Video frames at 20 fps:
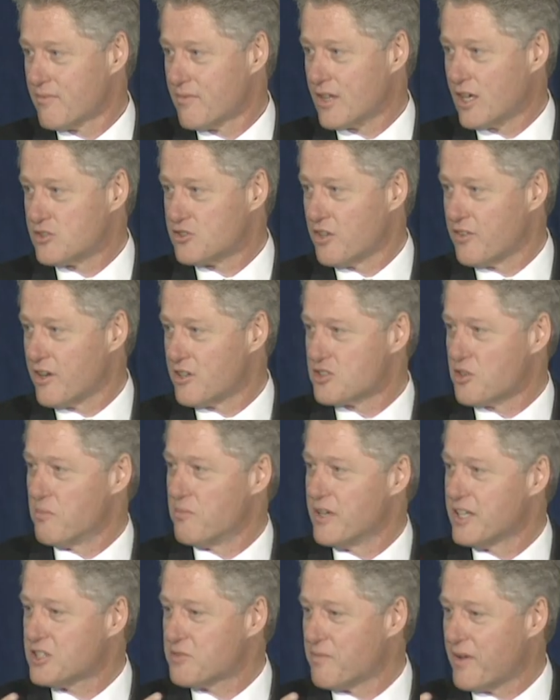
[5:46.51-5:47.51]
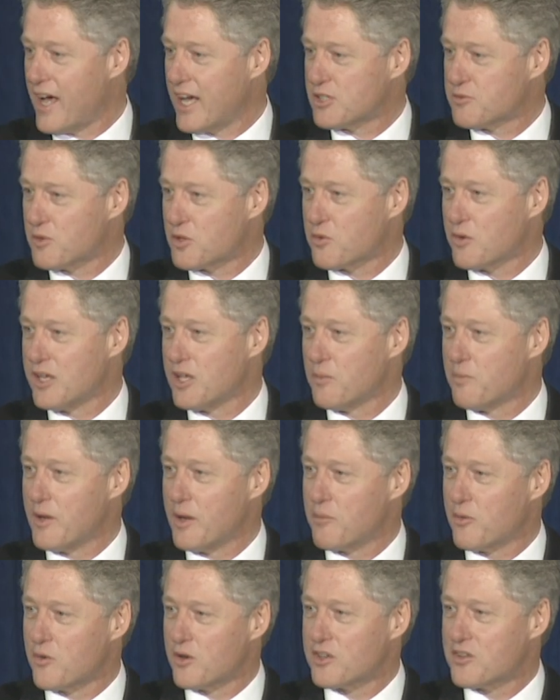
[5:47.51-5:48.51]
So there's a mismatch between the
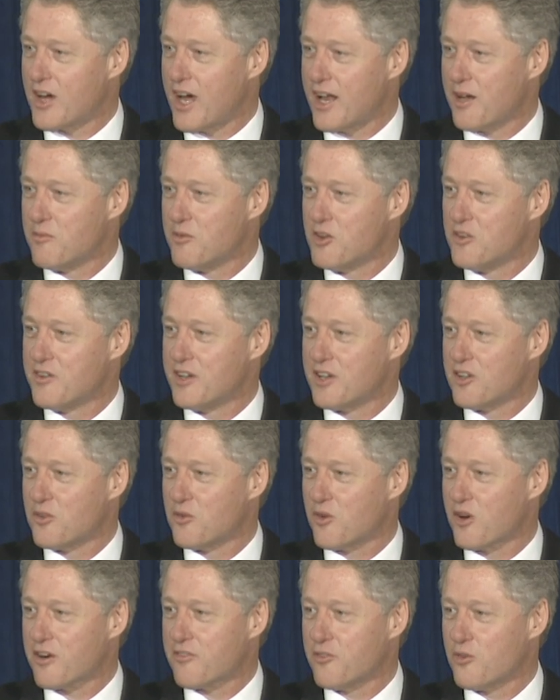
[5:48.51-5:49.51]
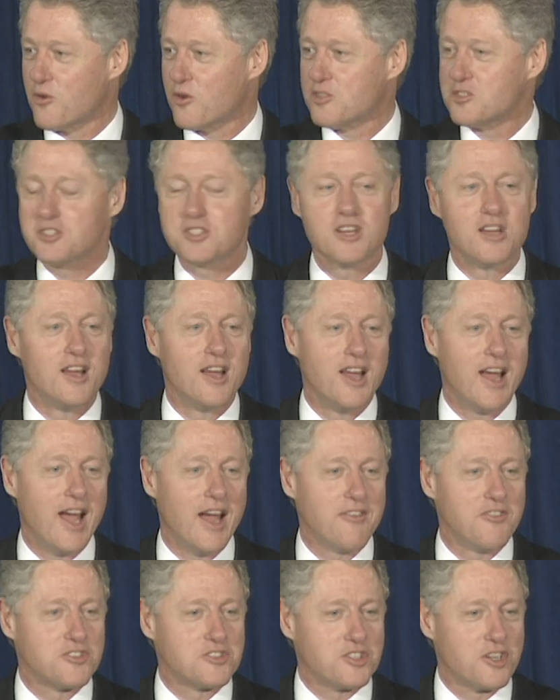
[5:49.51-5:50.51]
people we're trying to move into the workforce
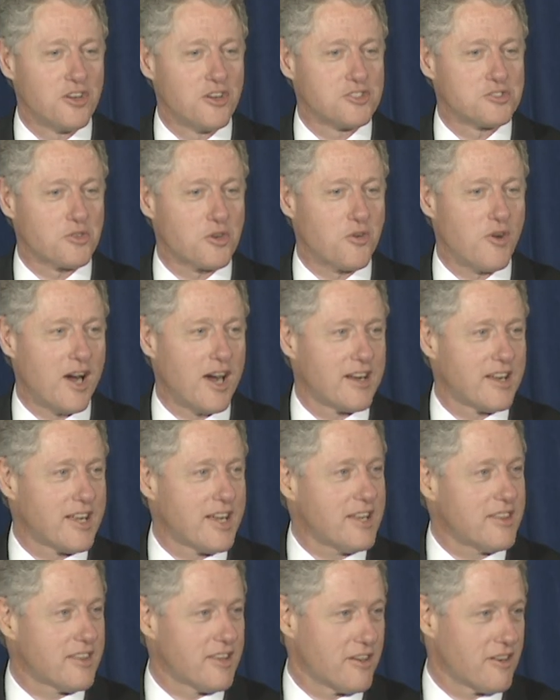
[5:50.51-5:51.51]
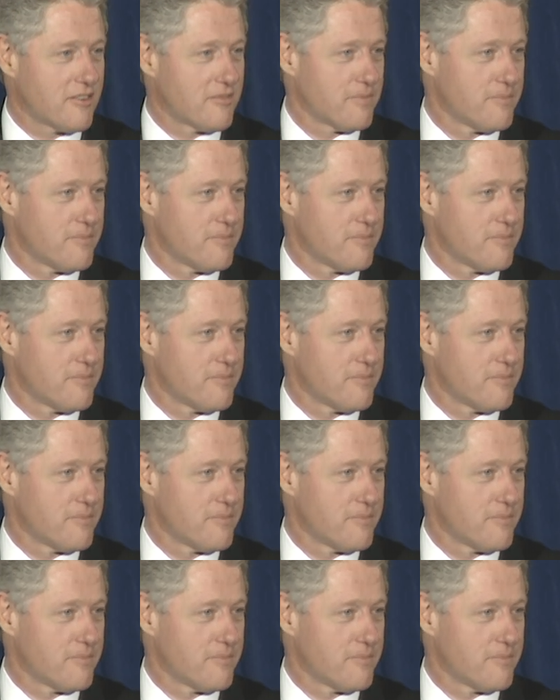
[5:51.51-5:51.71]
and the skills required to get there.